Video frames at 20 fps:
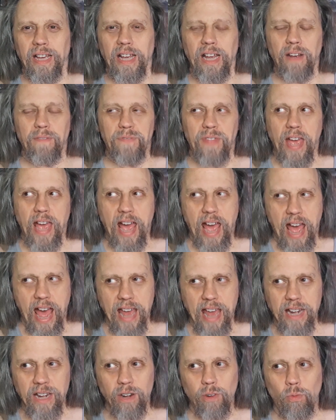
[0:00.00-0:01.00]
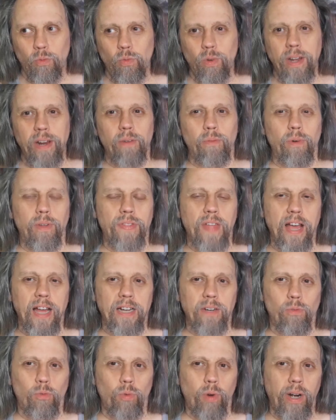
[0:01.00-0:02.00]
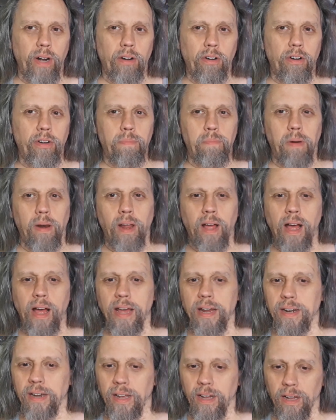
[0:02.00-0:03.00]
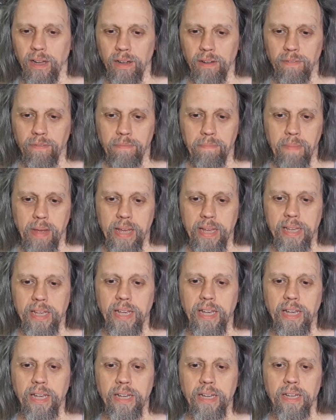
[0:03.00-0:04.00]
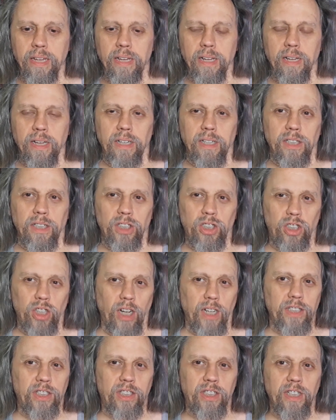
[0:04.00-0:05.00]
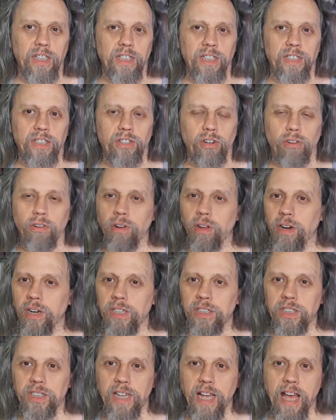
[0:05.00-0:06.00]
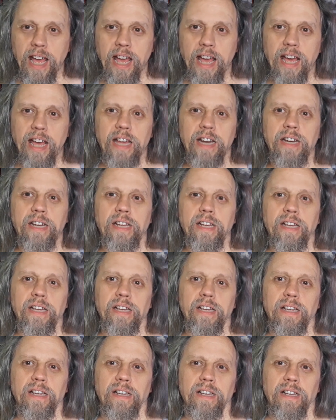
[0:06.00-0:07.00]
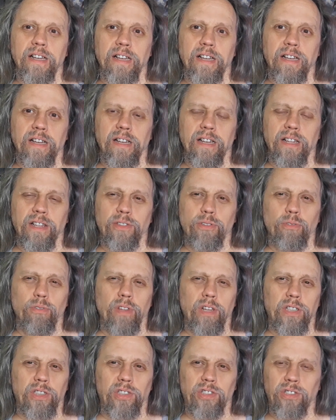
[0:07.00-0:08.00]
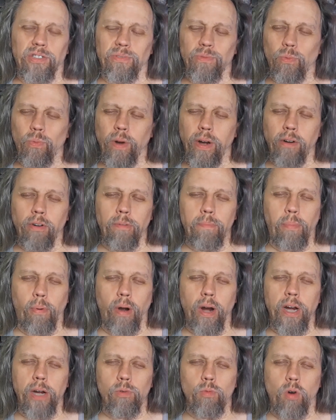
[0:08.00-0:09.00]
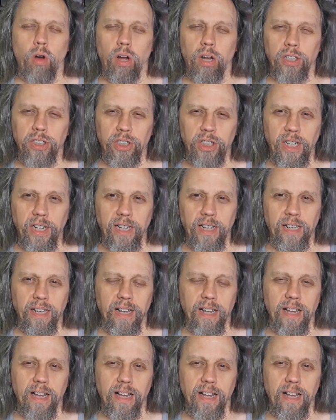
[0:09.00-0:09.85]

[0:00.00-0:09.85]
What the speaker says: If they hadn't went with that weird plot of making Justin turn on his dad through this weird brainwashing,